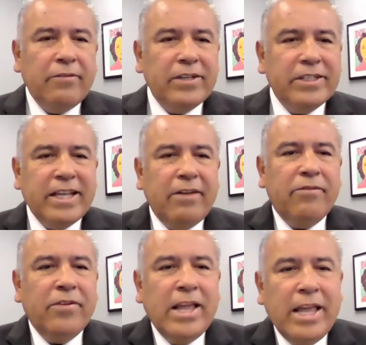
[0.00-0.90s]
of us
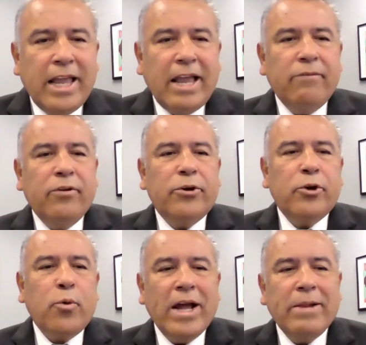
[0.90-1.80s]
have learned
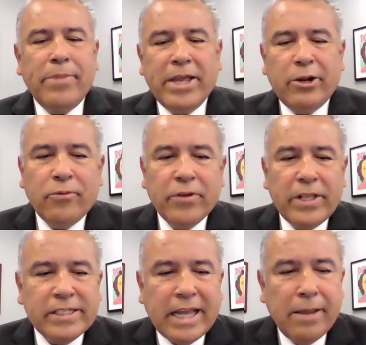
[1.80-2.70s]
quite a bit over
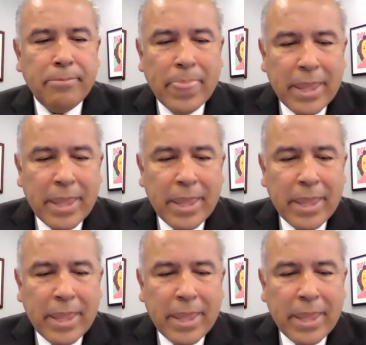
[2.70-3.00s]
this time.